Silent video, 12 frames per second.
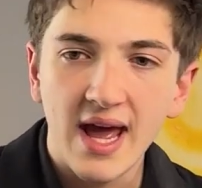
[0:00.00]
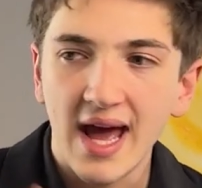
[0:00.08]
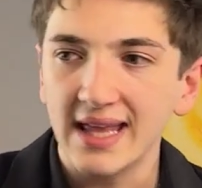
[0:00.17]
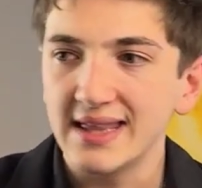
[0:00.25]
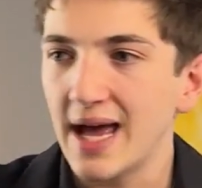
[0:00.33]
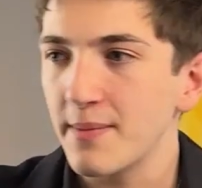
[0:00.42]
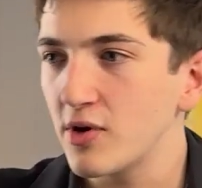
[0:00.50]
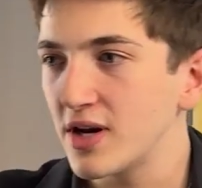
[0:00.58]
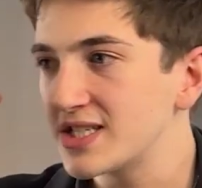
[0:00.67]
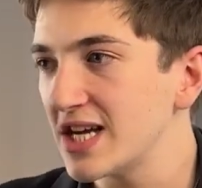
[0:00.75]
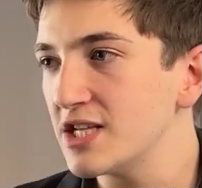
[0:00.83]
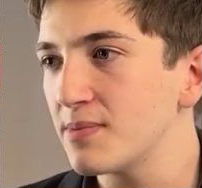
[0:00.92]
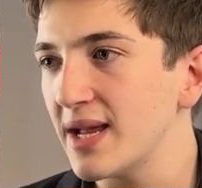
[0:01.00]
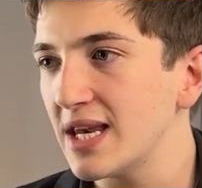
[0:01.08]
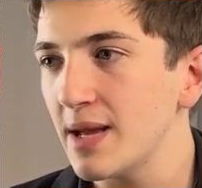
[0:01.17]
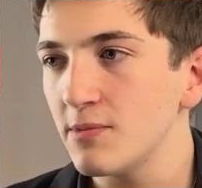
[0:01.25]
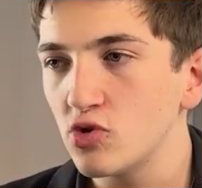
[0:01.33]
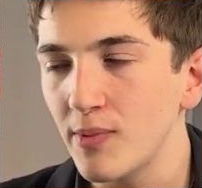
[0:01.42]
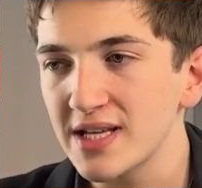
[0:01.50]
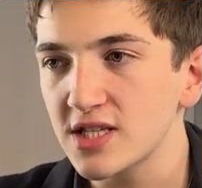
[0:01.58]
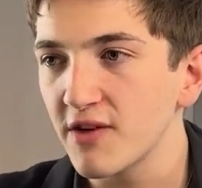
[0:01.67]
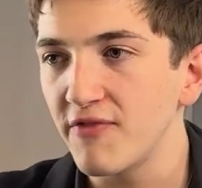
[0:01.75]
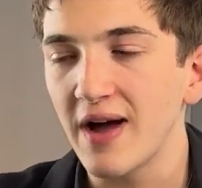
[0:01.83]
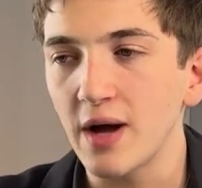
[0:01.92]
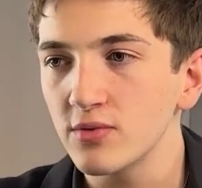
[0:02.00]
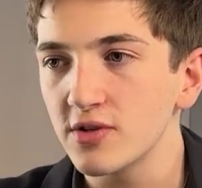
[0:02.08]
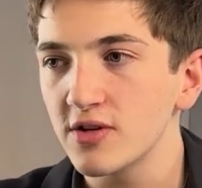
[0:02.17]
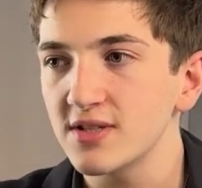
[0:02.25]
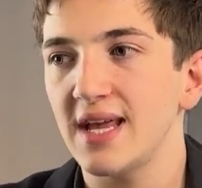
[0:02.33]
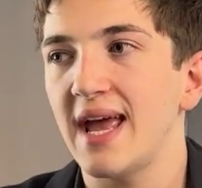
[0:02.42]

and I'm gonna change my name to match the founders